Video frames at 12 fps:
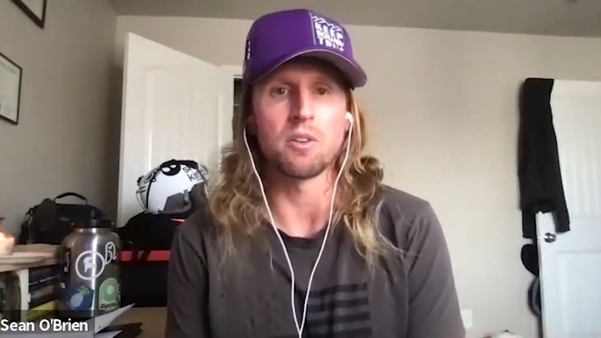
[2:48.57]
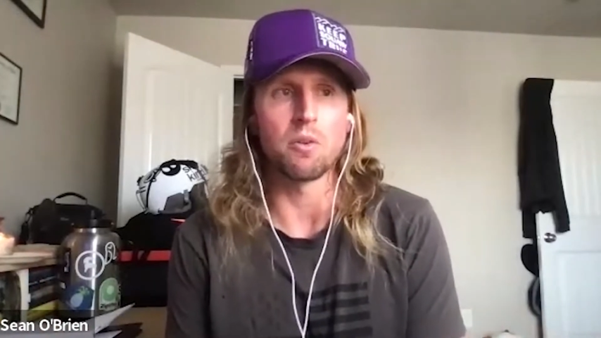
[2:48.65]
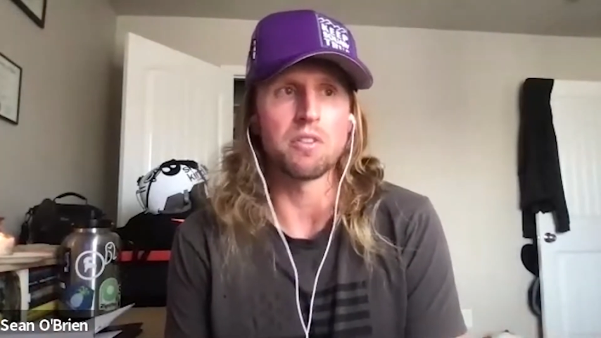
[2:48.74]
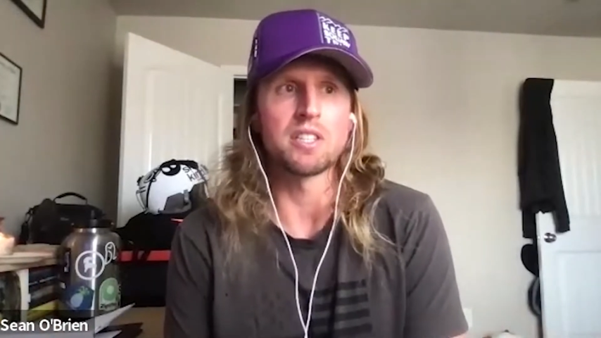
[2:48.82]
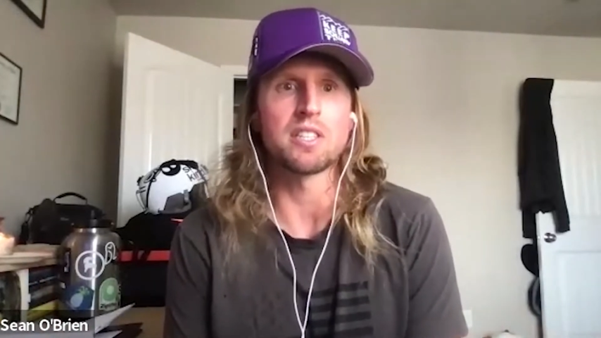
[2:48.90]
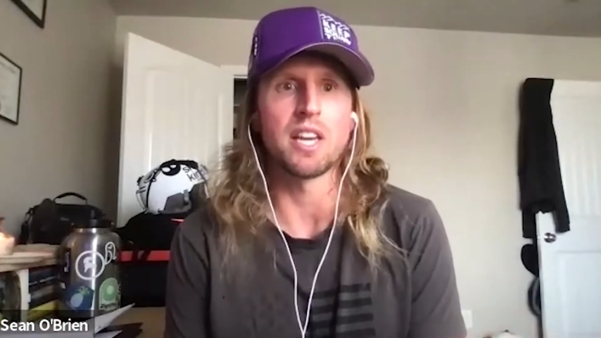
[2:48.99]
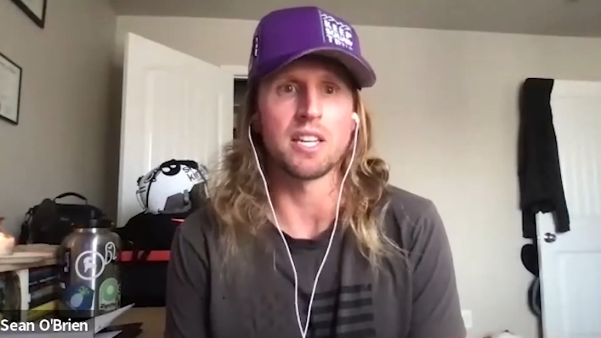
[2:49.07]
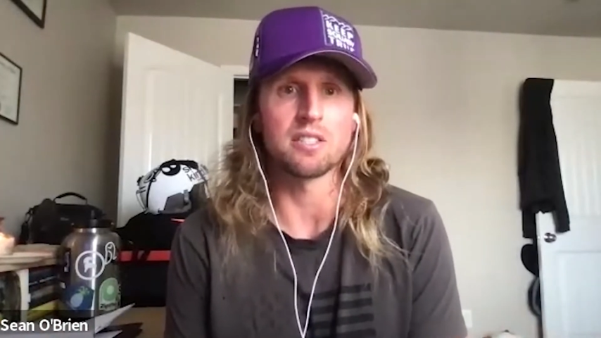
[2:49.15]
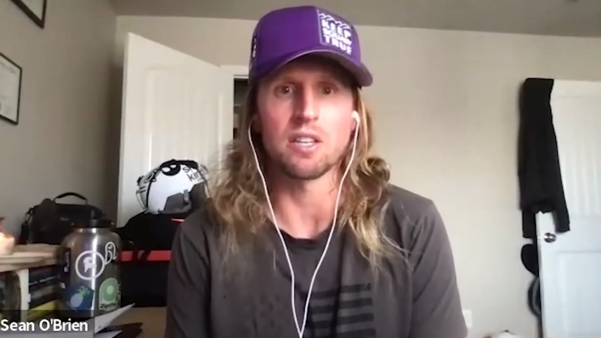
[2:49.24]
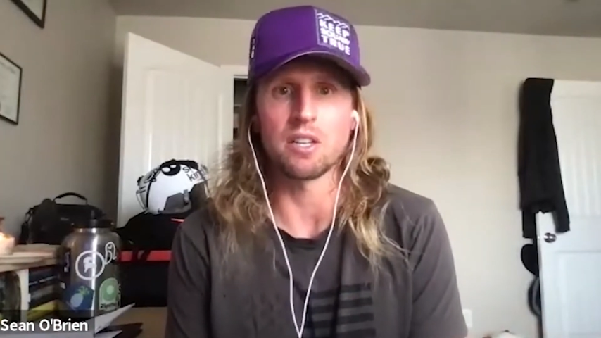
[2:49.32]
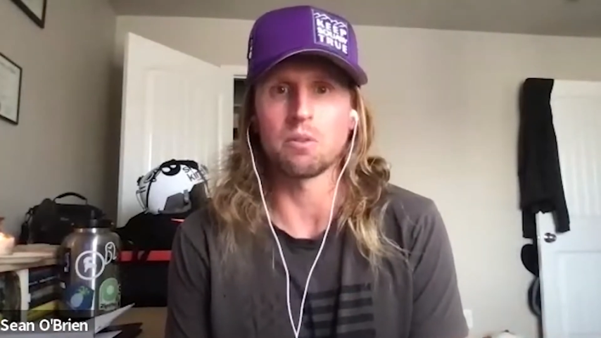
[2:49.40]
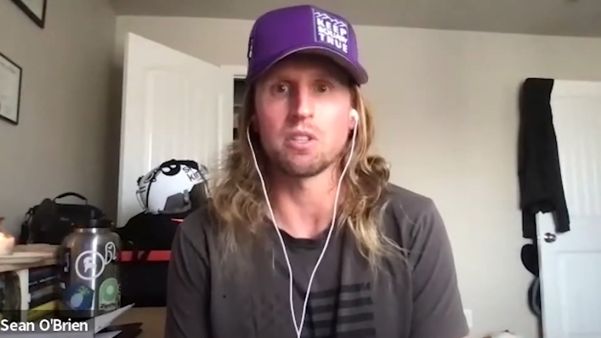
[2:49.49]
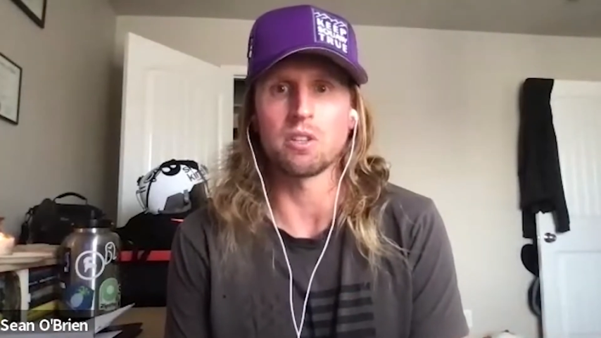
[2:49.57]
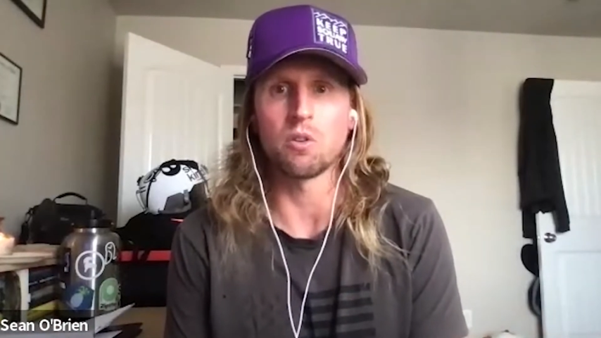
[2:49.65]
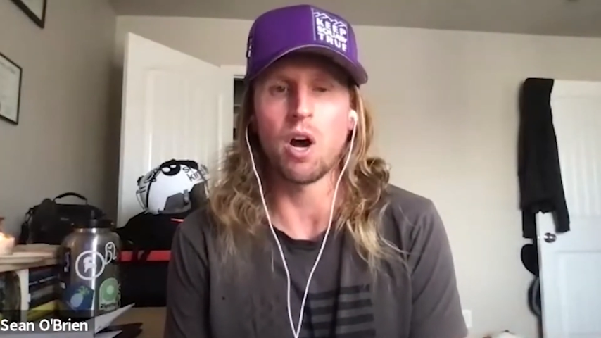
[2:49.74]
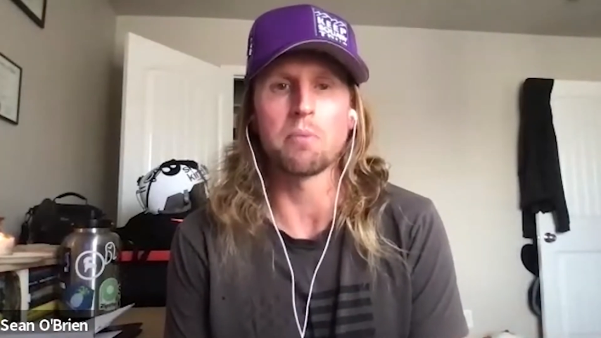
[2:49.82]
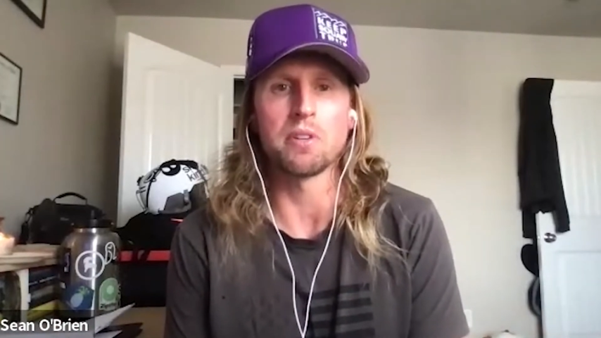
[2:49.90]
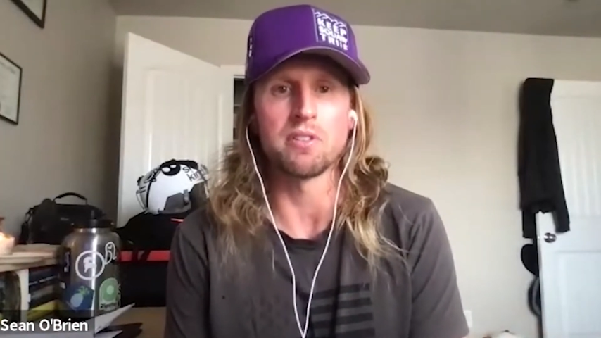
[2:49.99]
or in this case, like with a
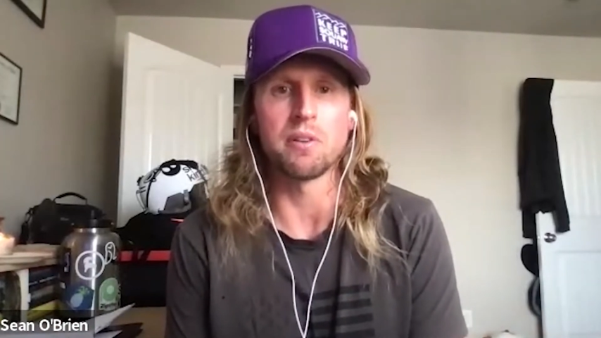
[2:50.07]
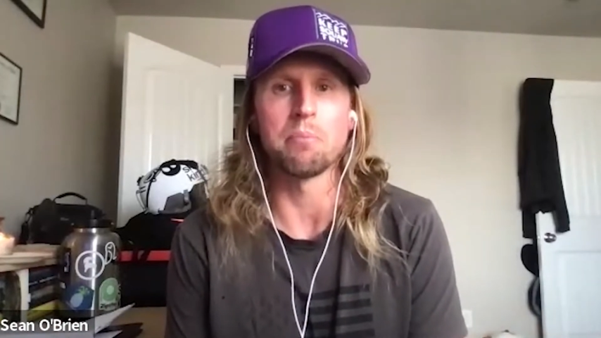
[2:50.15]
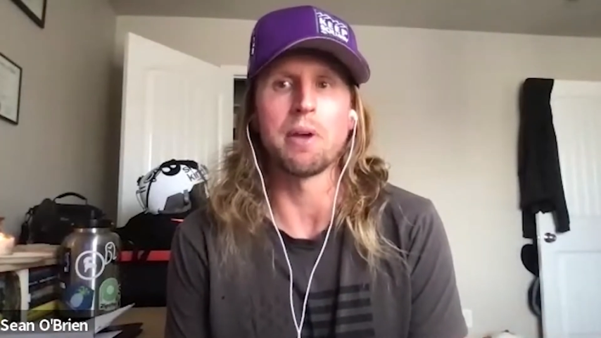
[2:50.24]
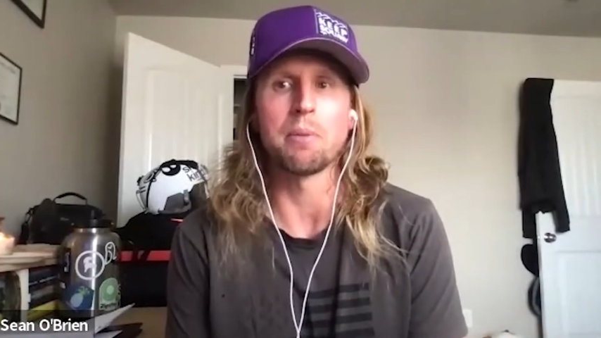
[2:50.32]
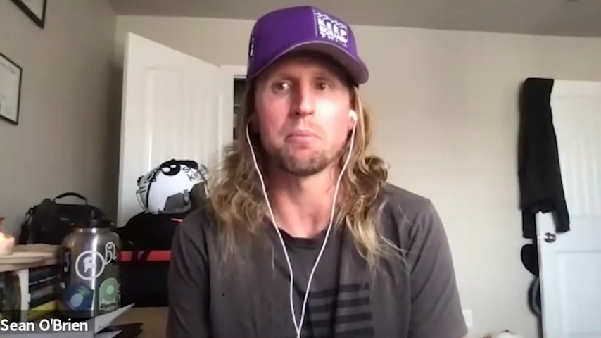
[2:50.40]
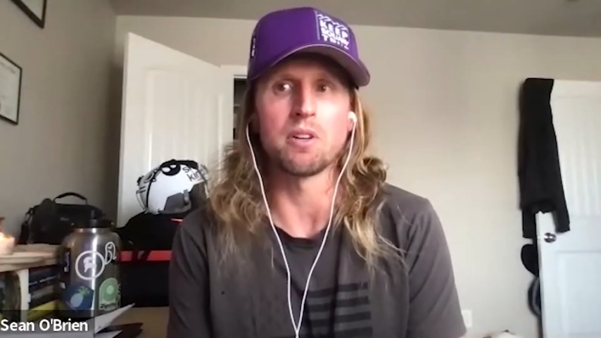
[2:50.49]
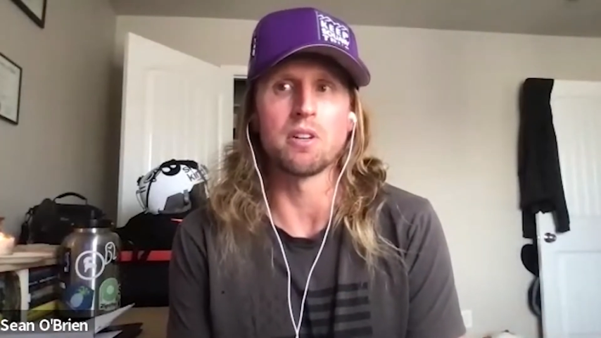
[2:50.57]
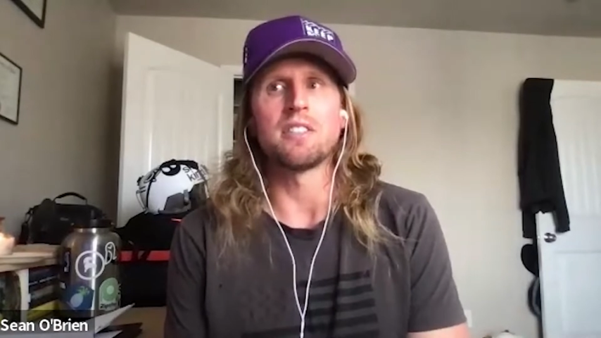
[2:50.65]
cooperative, a member.